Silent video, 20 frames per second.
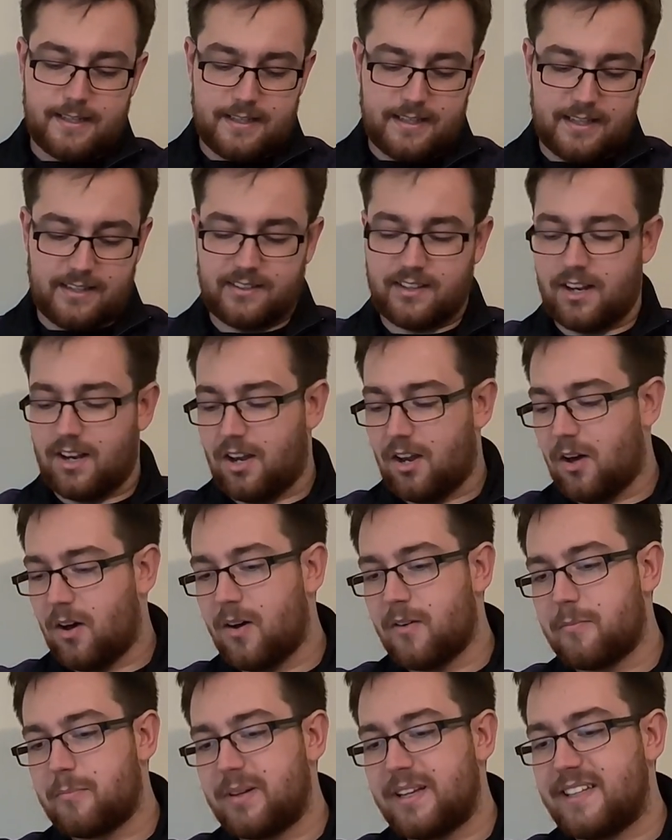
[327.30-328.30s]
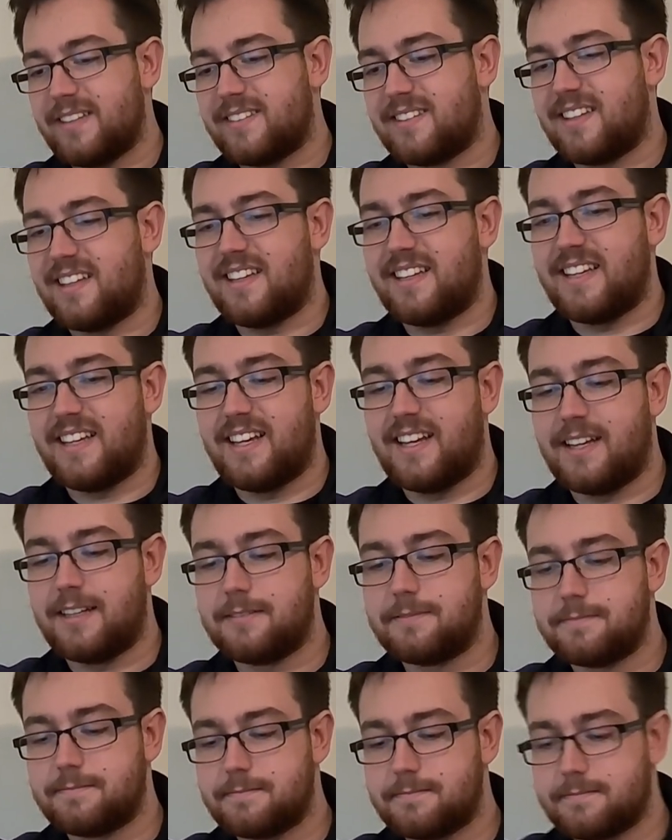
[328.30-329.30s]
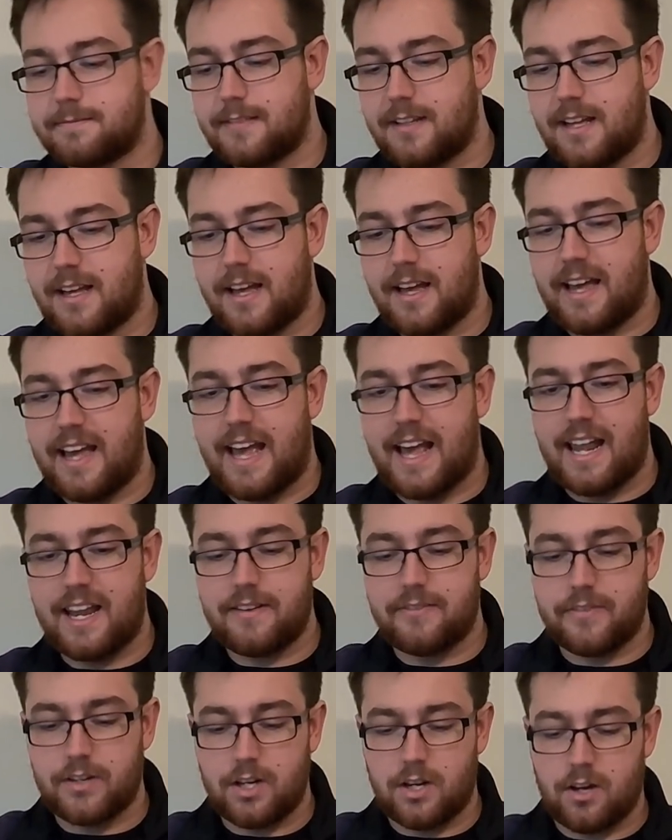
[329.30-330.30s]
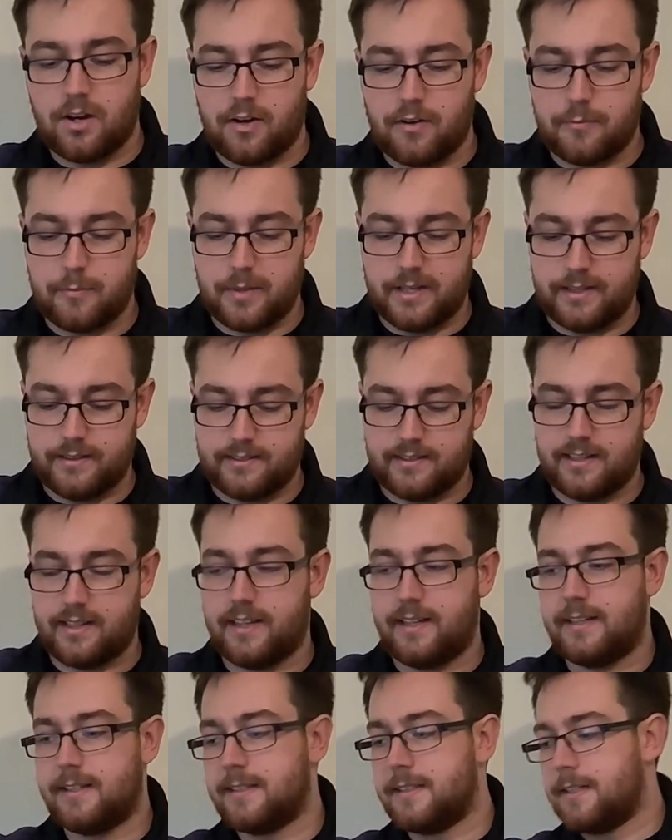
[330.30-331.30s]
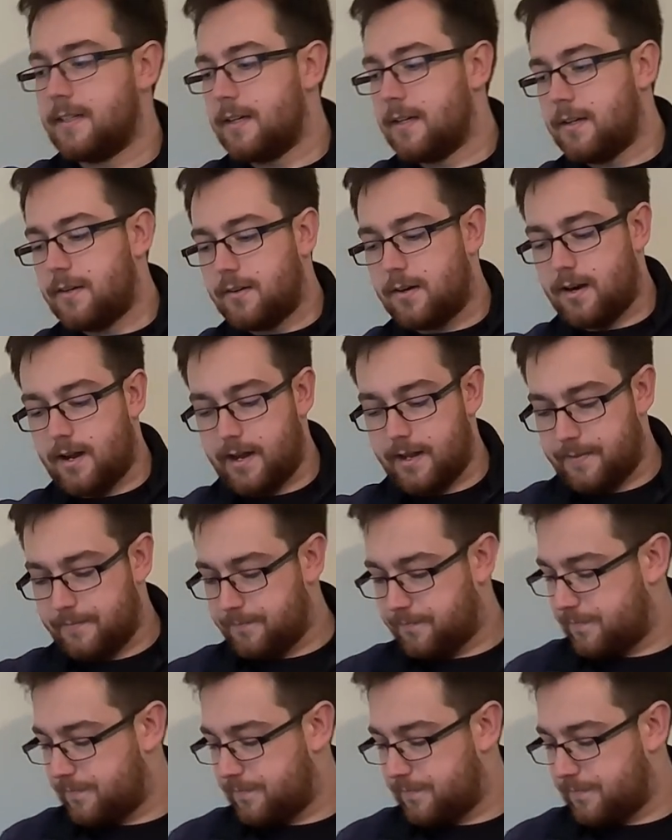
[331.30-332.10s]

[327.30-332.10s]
There's a lot of PC here. a hell of a lot of PC. Right.